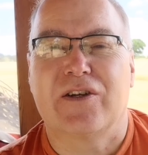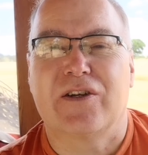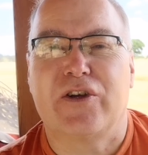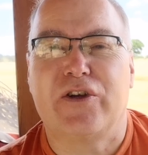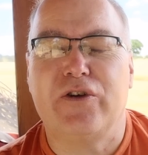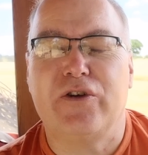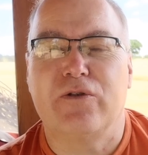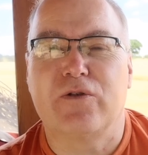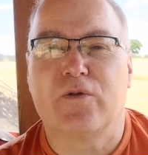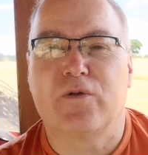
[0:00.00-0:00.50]

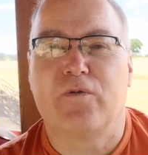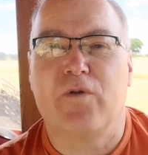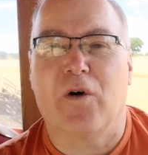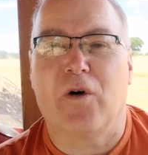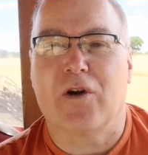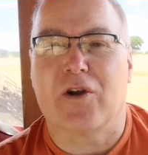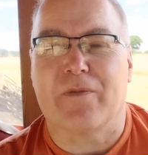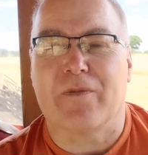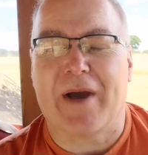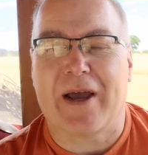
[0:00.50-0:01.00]
huge
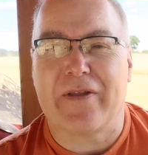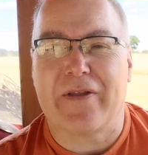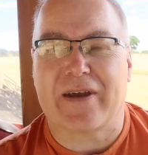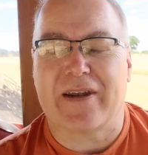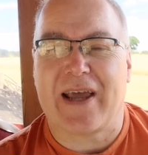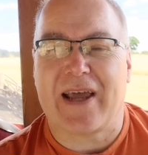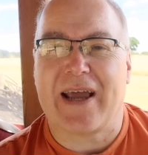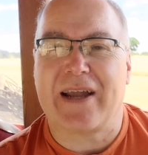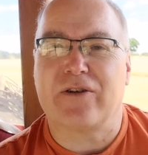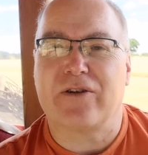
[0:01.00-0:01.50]
volume, how they're
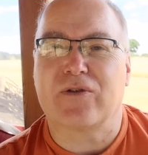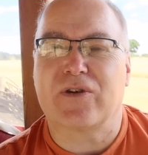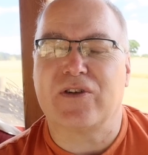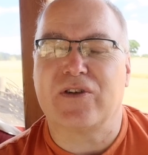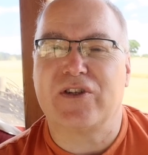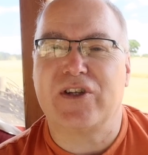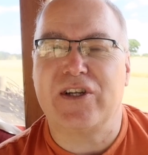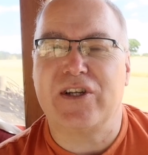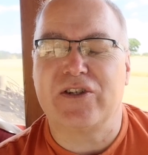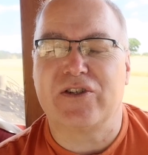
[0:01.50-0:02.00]
going to handle
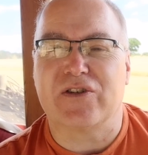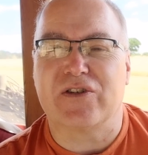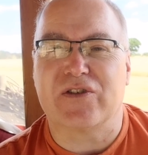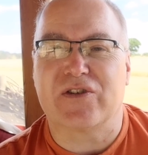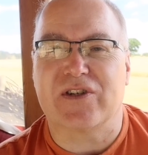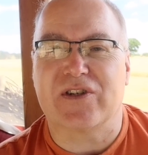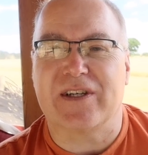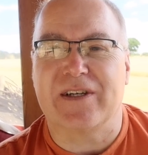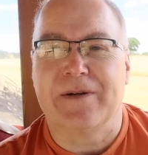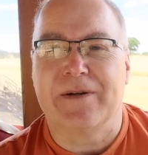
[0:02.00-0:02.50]

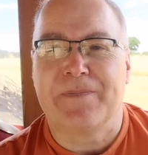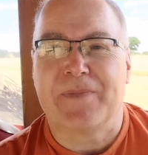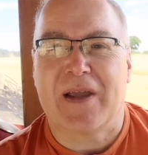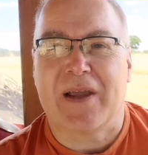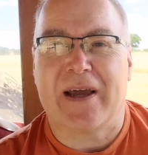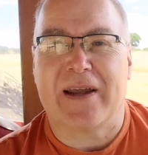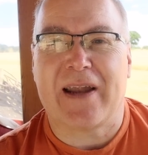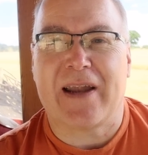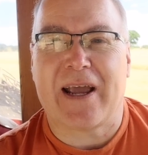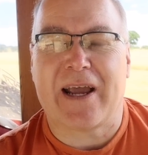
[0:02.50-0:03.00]
contingency,
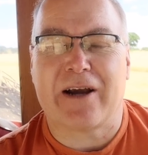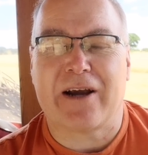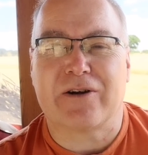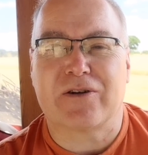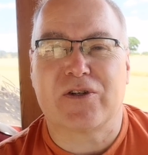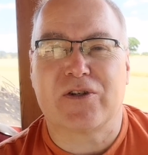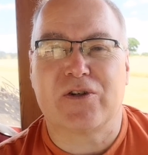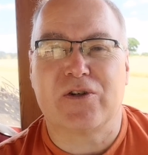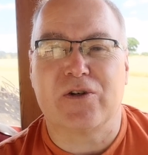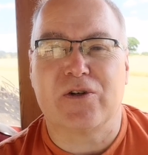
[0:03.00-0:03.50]
and
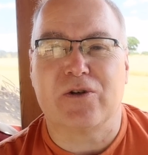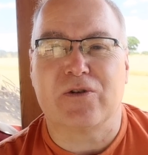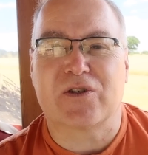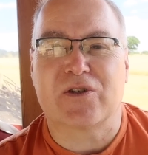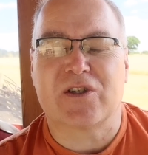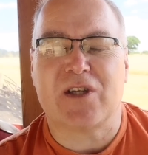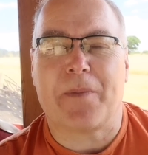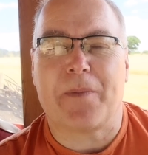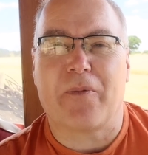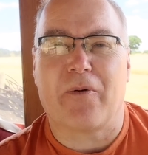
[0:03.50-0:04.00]
how to
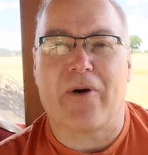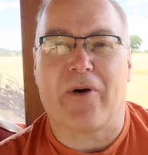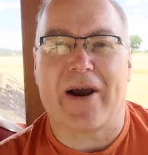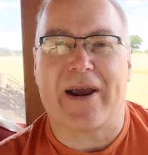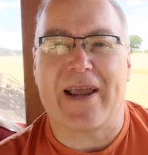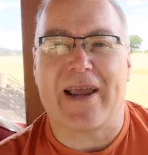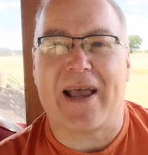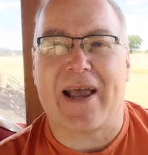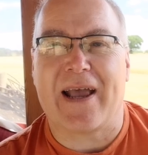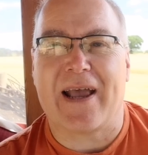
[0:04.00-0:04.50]

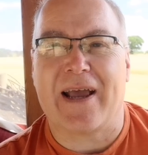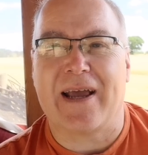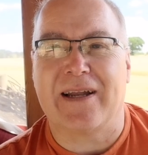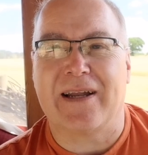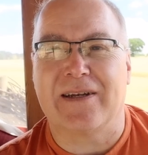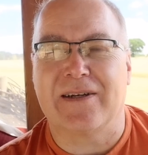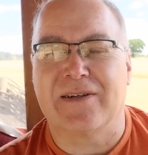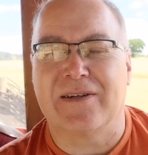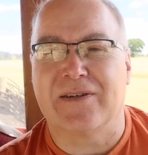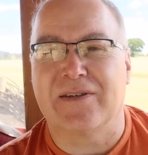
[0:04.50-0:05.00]
separate
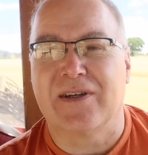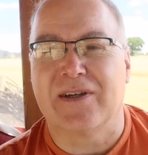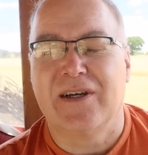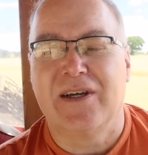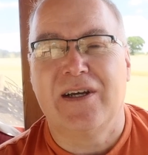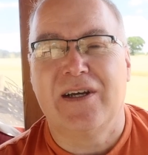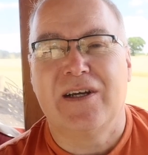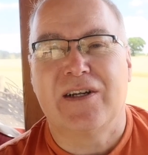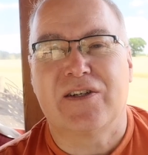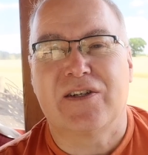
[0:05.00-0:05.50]
and
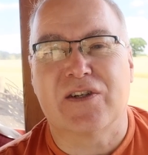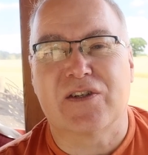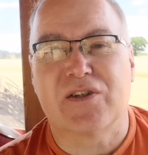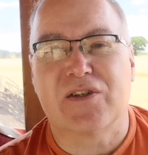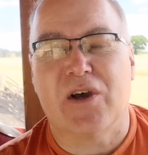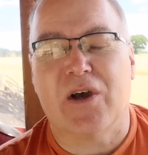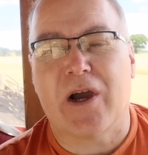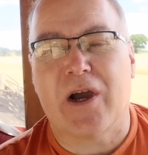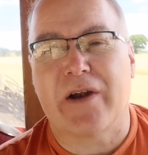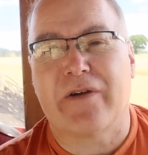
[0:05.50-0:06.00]

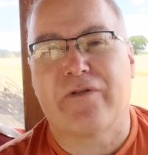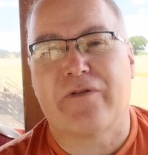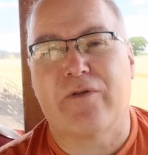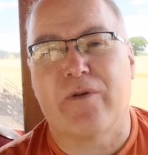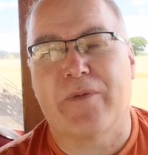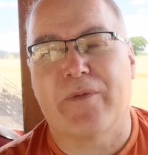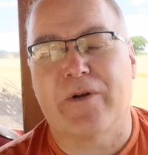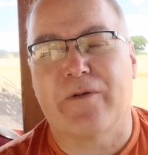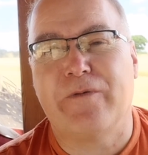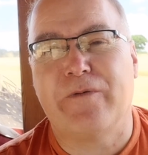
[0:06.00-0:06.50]
design
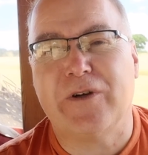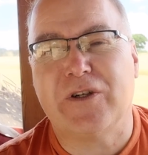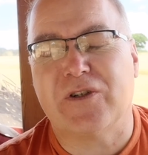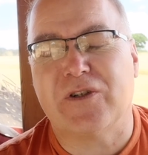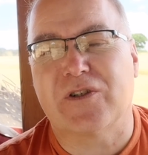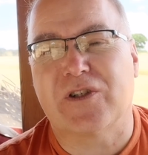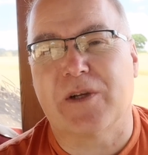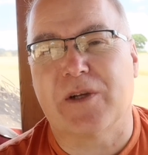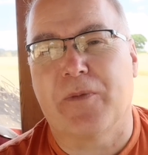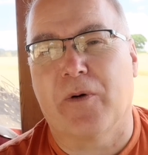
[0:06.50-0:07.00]
from an
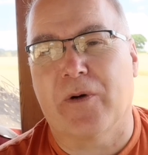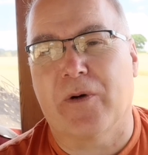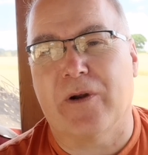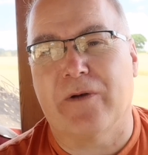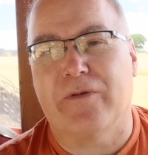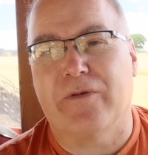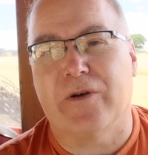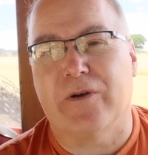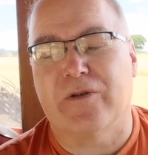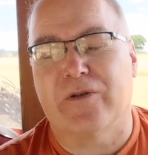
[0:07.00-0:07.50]
efficiency point
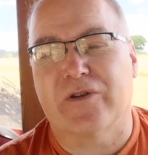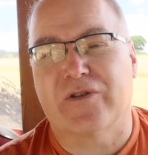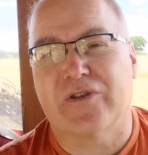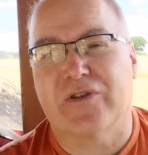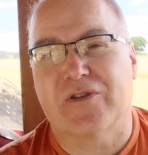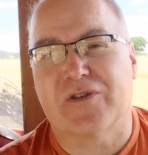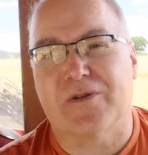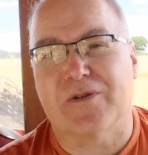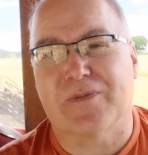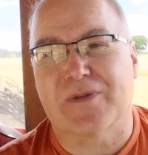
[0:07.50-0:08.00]
of view the
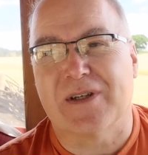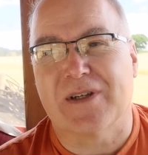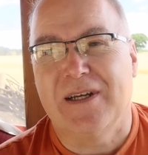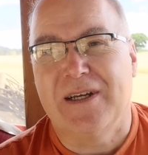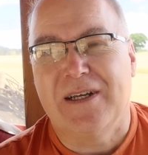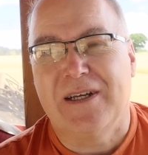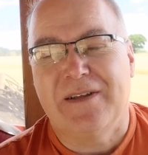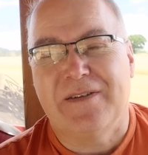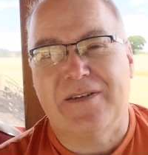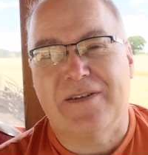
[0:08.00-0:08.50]
systems.
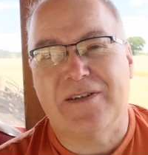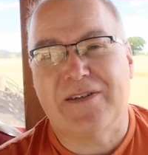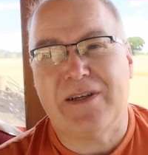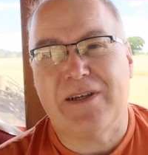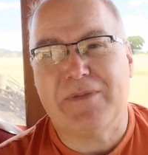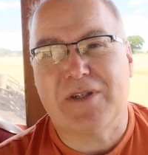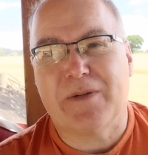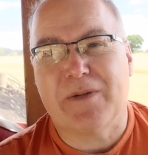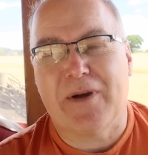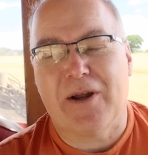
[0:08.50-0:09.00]
There
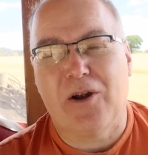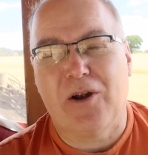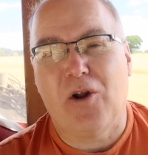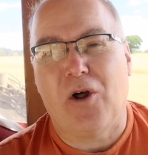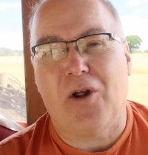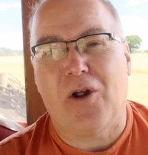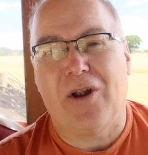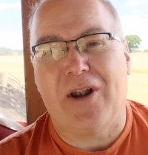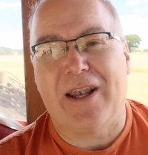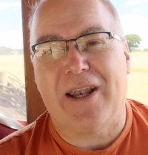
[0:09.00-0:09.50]
seems to be a
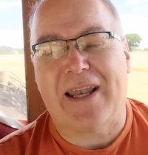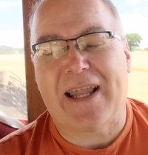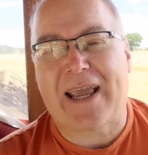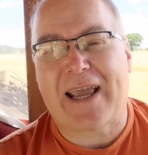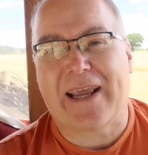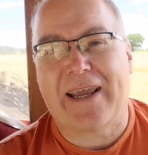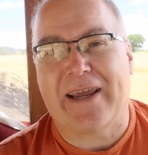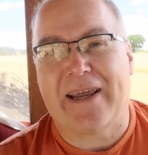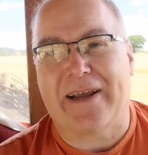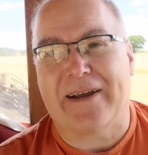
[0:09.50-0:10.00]
lot
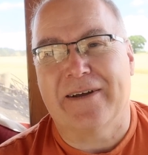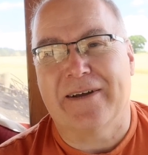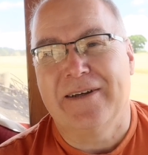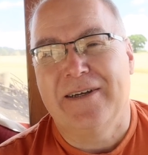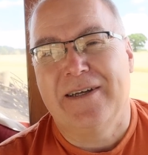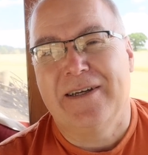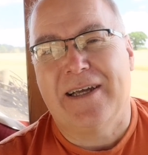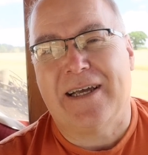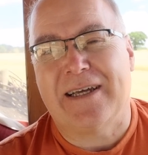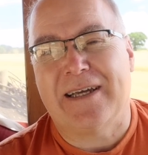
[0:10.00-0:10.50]
lacking,
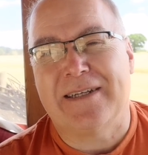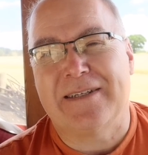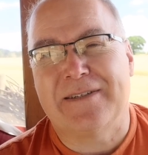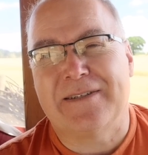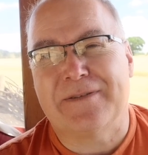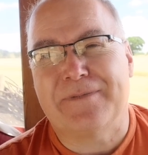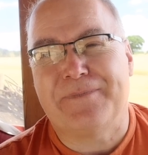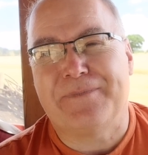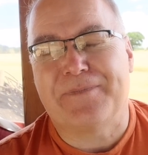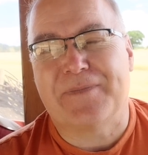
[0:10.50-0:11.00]

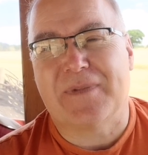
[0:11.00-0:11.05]
and